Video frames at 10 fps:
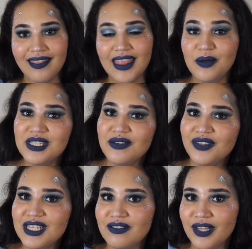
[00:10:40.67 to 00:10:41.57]
That was it for
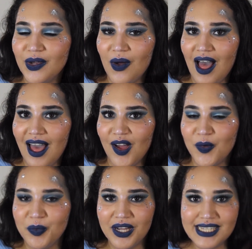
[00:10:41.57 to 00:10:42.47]
this video. I hope
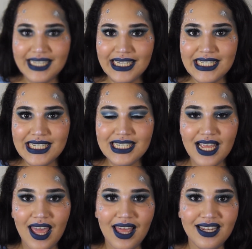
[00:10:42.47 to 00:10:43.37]
you guys liked it,
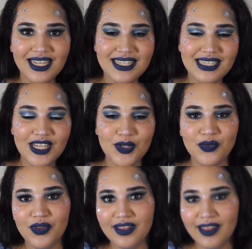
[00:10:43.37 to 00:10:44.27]
and stay tuned
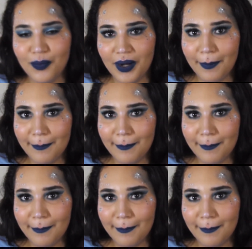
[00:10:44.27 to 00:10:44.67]
for the other one.